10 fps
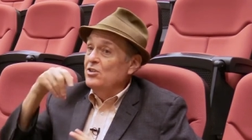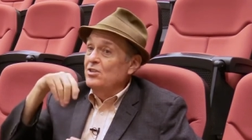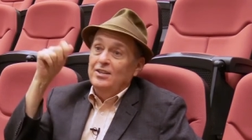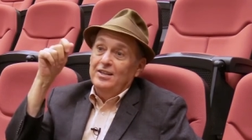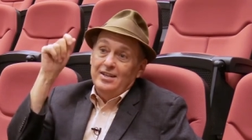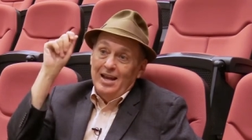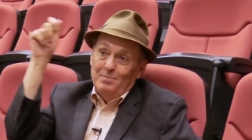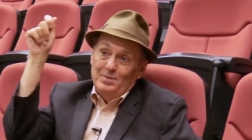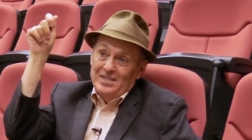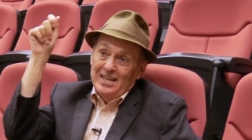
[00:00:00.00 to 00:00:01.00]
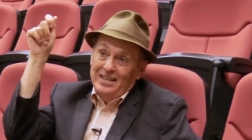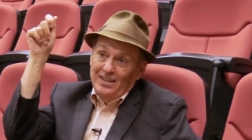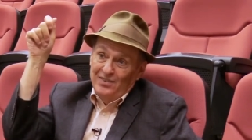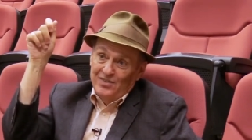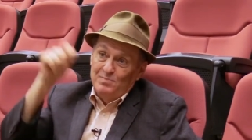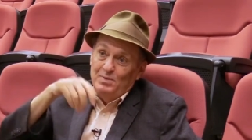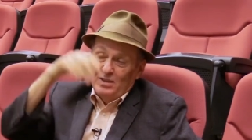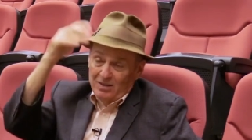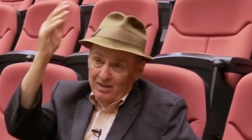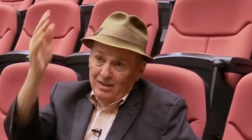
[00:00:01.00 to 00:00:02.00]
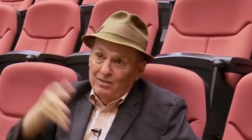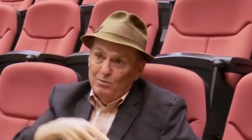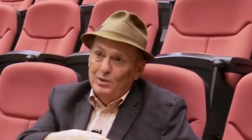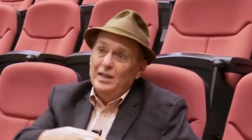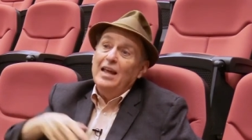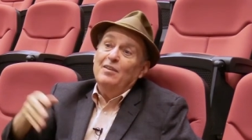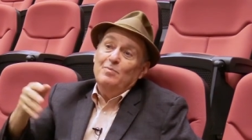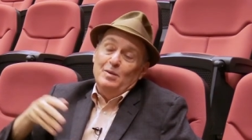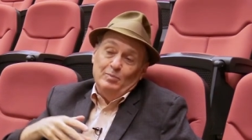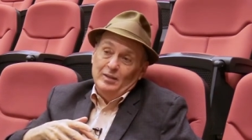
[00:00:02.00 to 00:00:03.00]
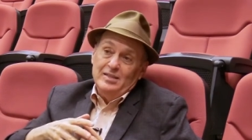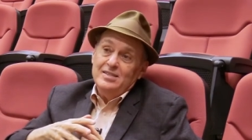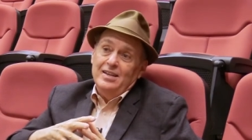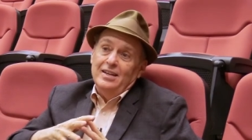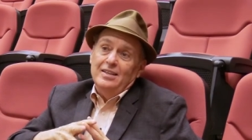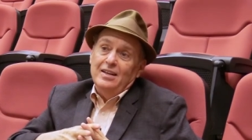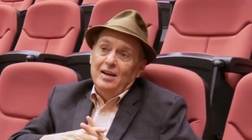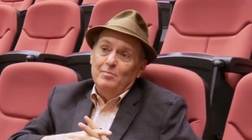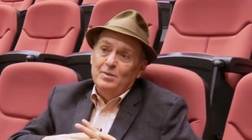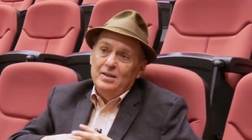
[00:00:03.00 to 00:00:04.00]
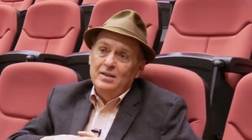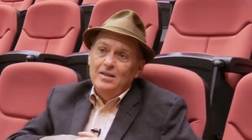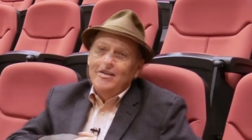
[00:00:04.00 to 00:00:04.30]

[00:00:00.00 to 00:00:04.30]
just to the top executives, but for a lot of people inside the company.